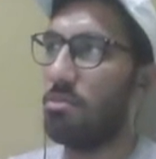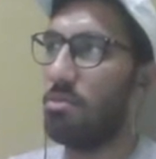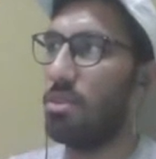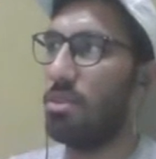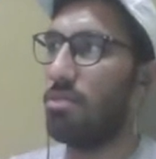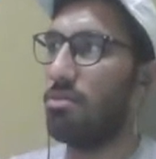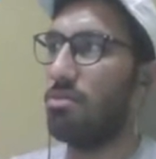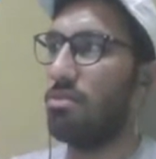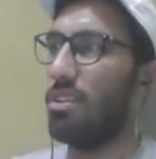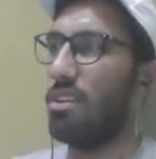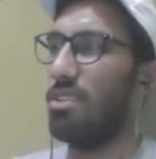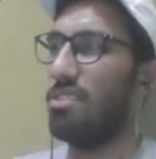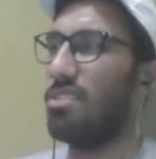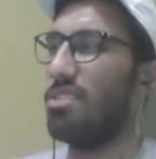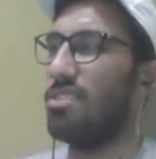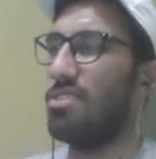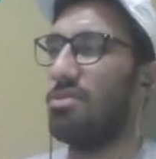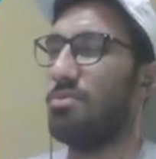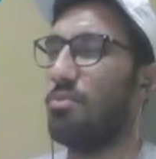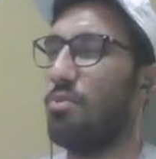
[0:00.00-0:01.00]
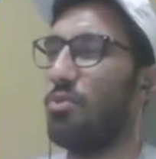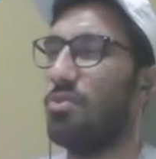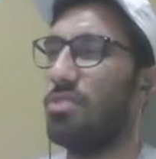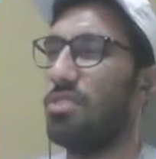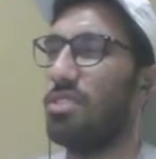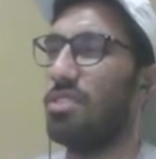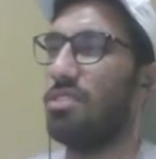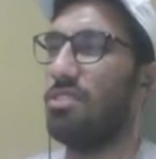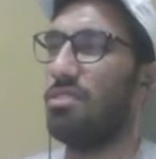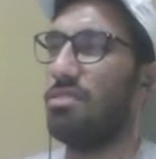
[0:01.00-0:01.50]
But yeah, that is
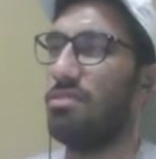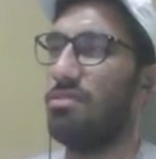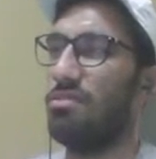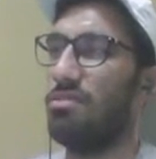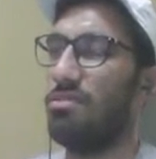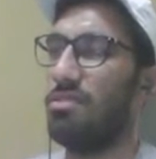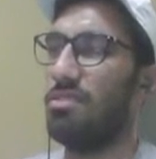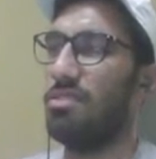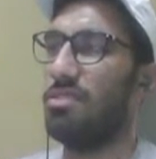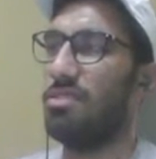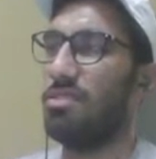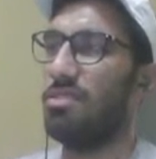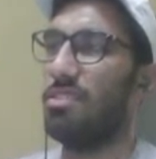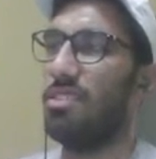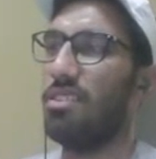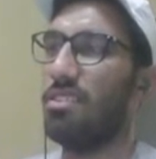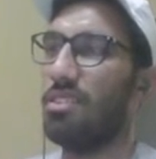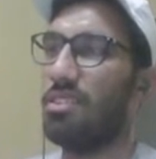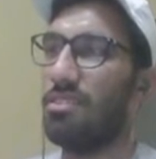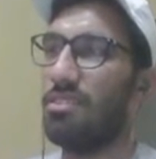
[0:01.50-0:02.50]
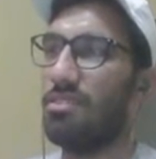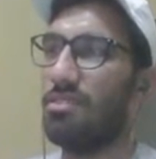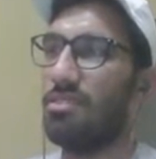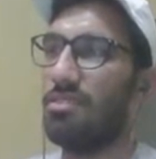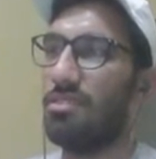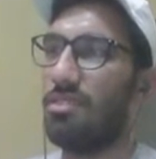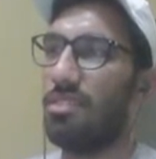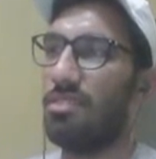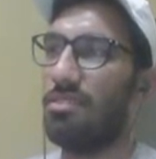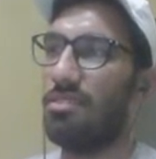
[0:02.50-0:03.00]
mostly, that's
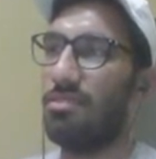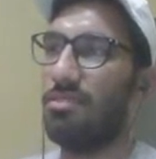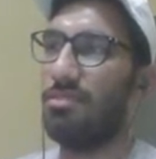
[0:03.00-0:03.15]
nothing that,